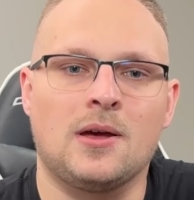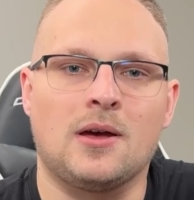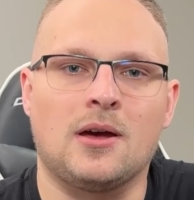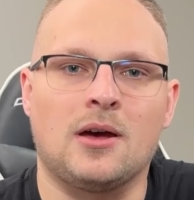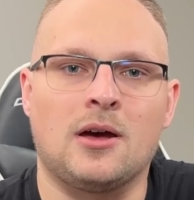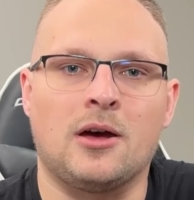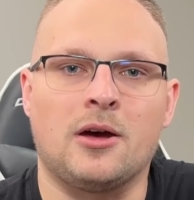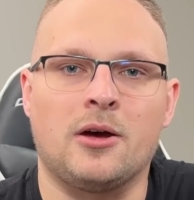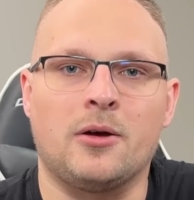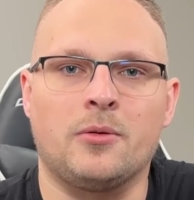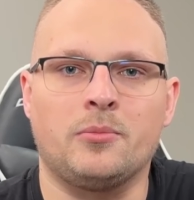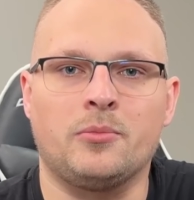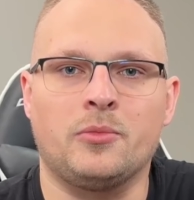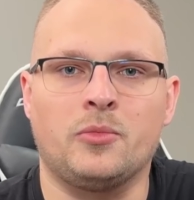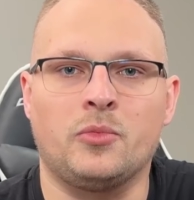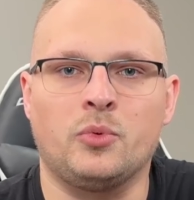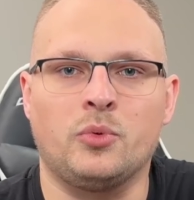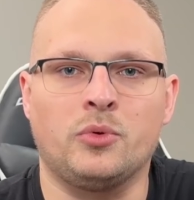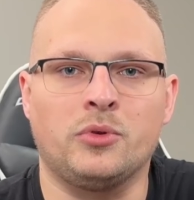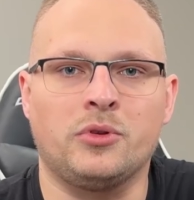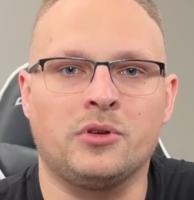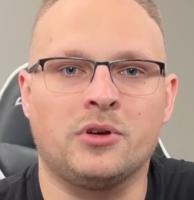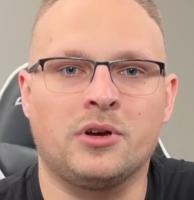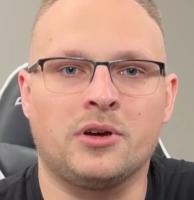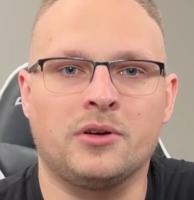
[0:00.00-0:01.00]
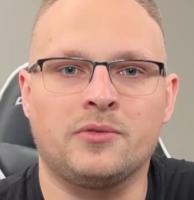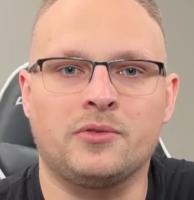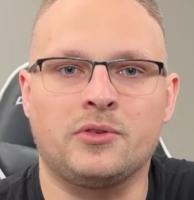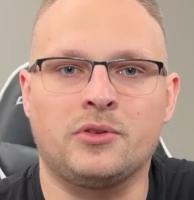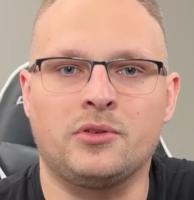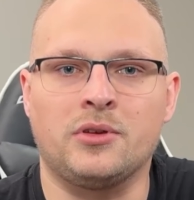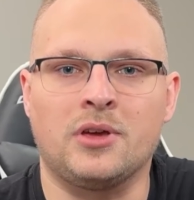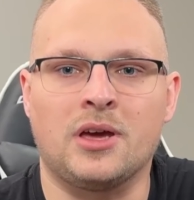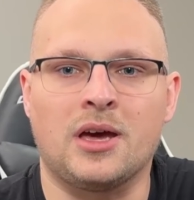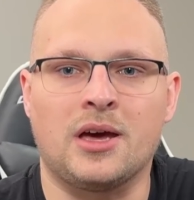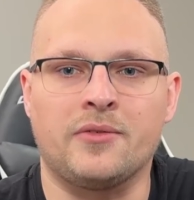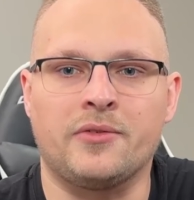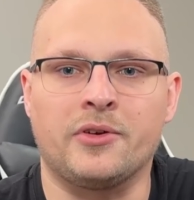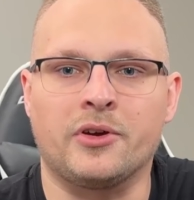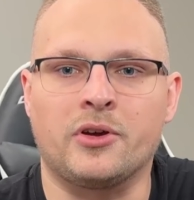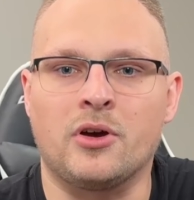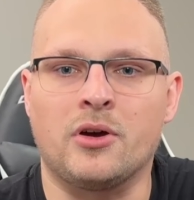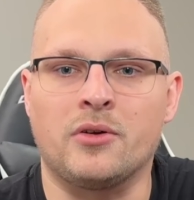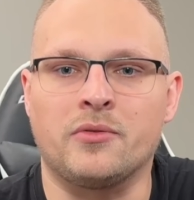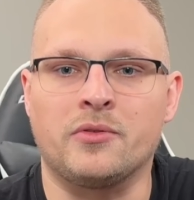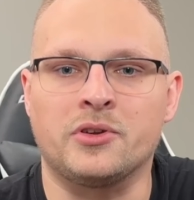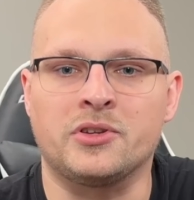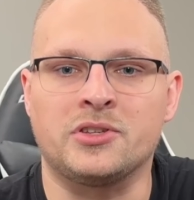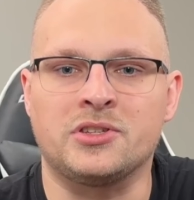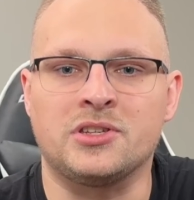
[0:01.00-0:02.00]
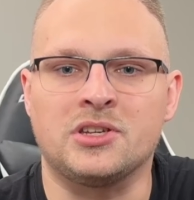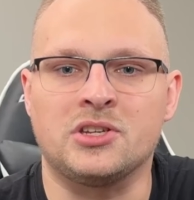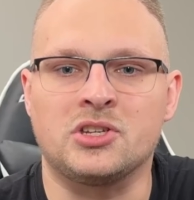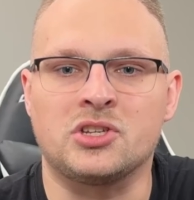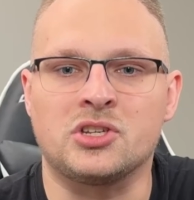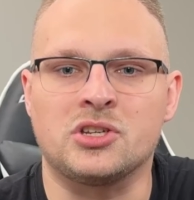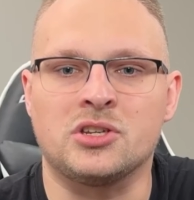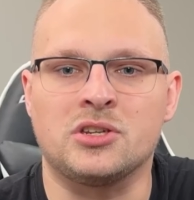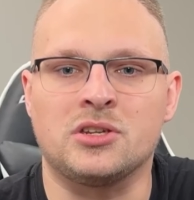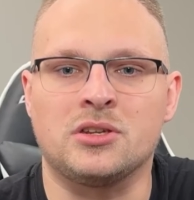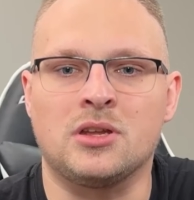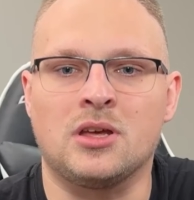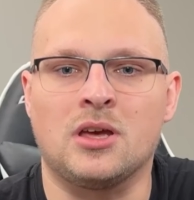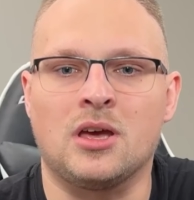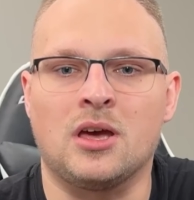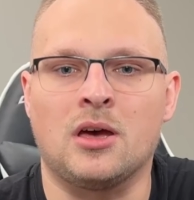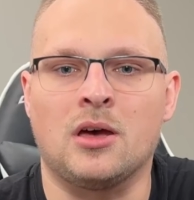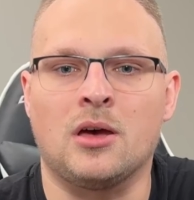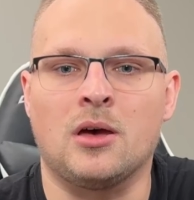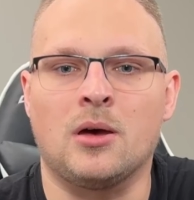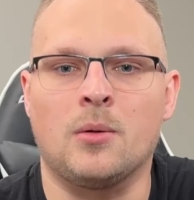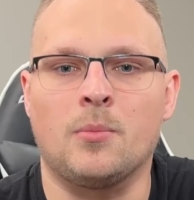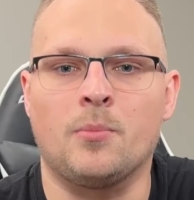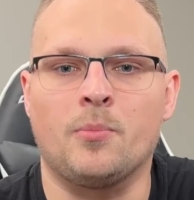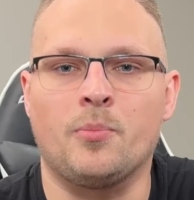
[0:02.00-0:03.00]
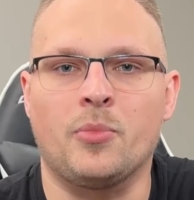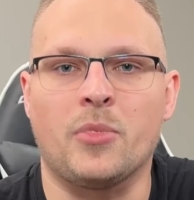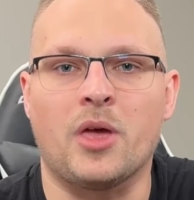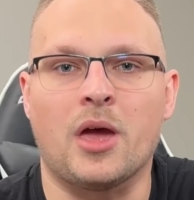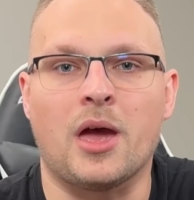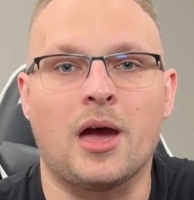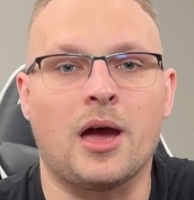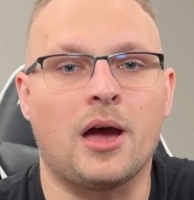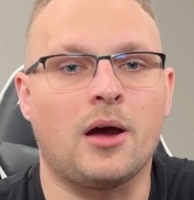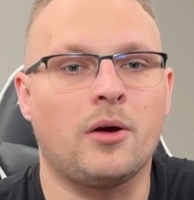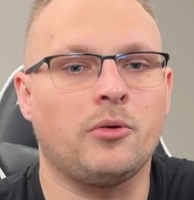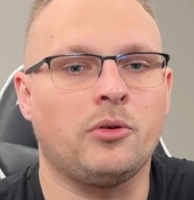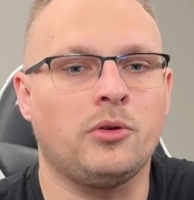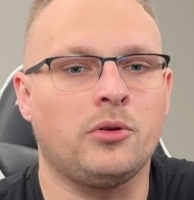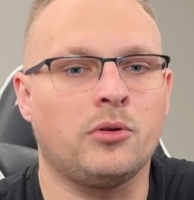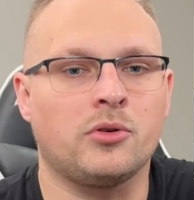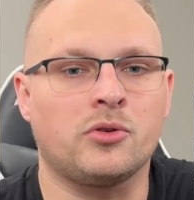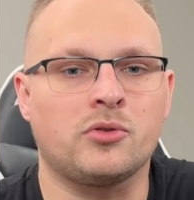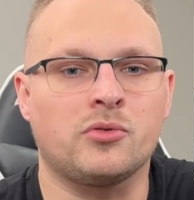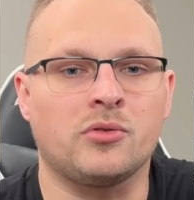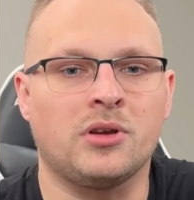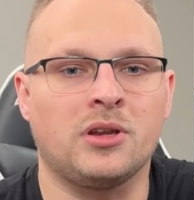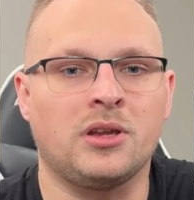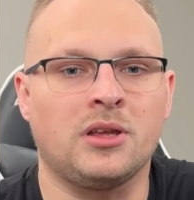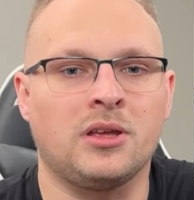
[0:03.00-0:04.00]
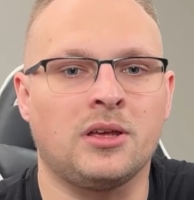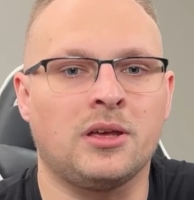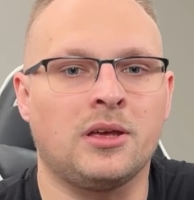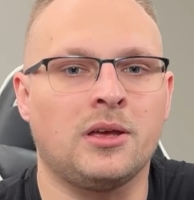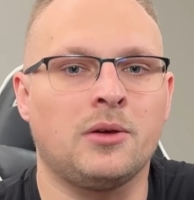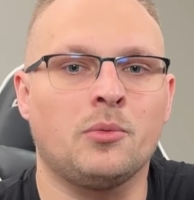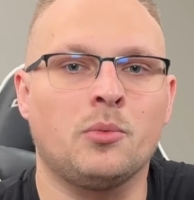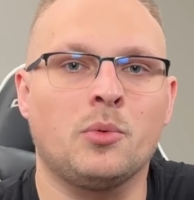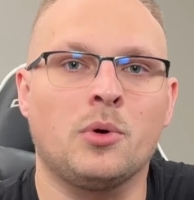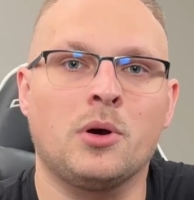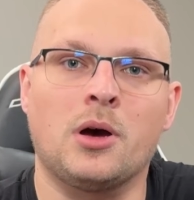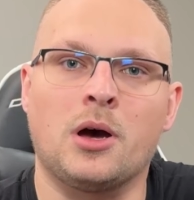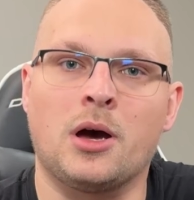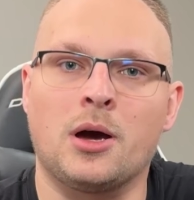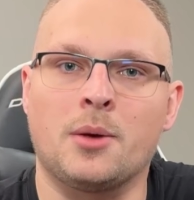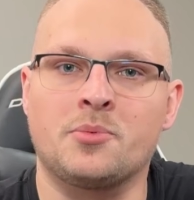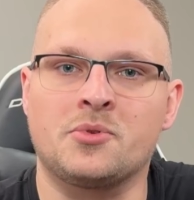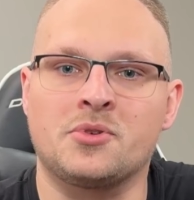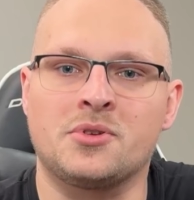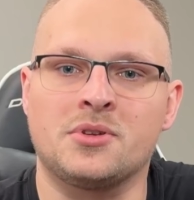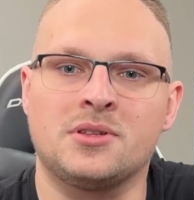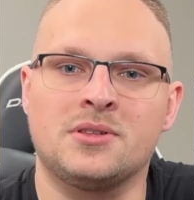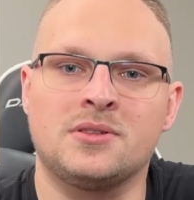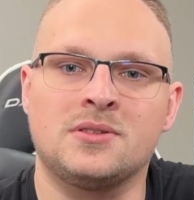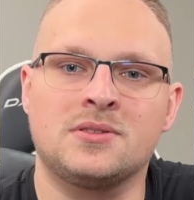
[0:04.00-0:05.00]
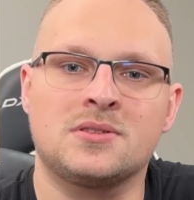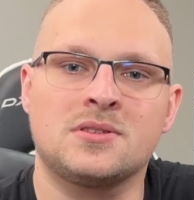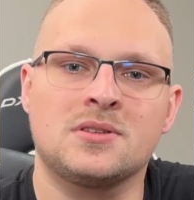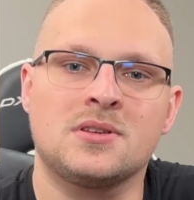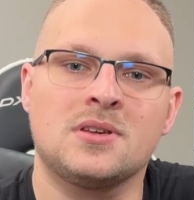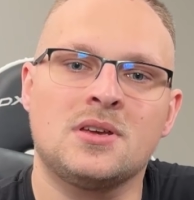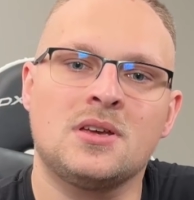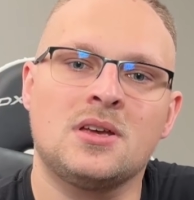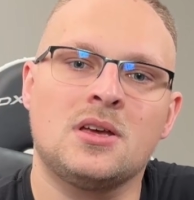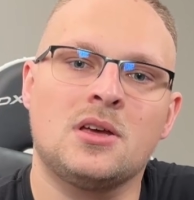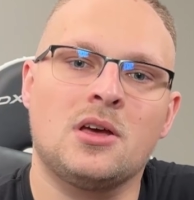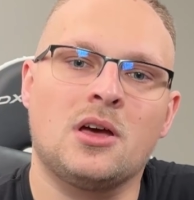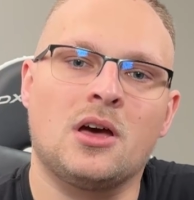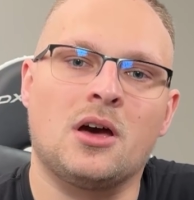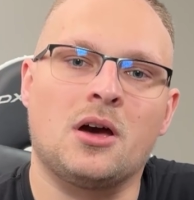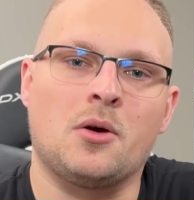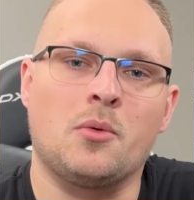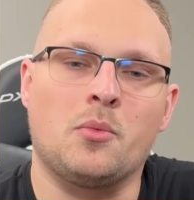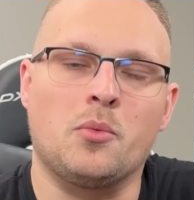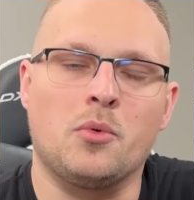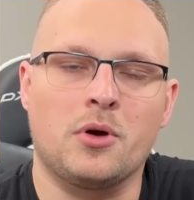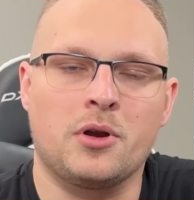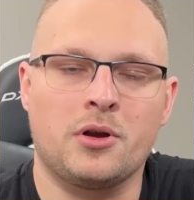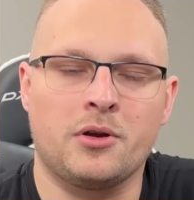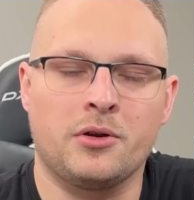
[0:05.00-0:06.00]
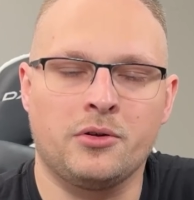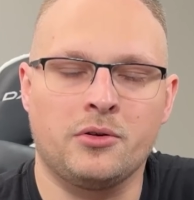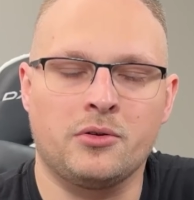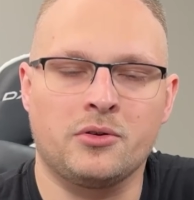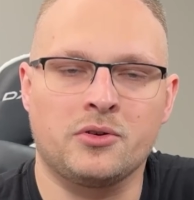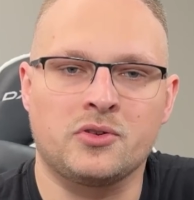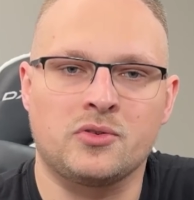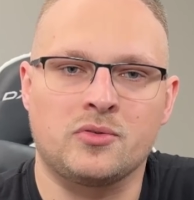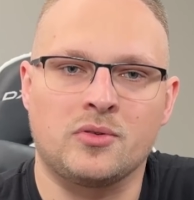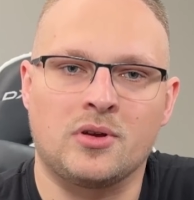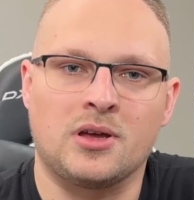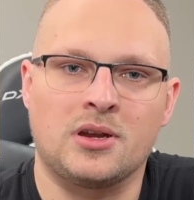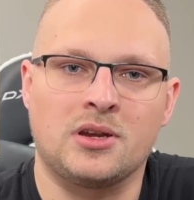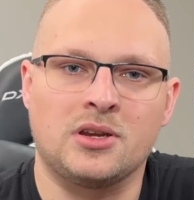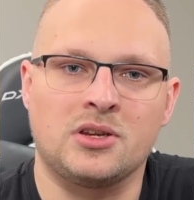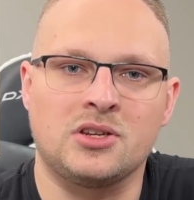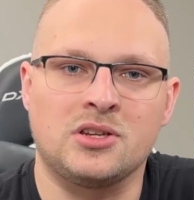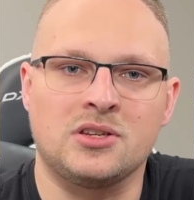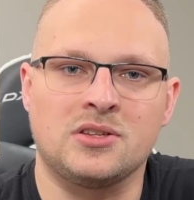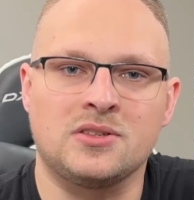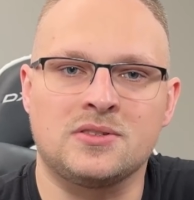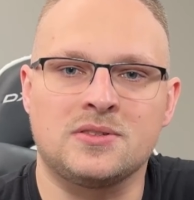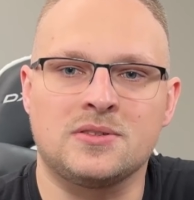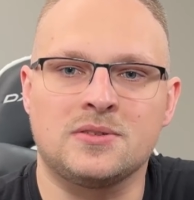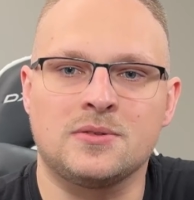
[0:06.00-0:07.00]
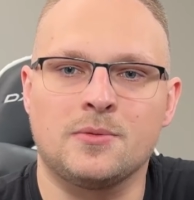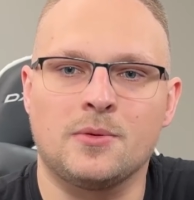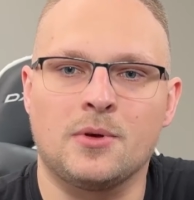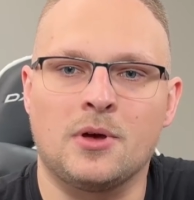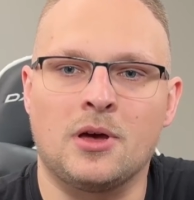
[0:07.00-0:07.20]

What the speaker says: would love to have a conversation, how you're trading it, what options, what are your strategies.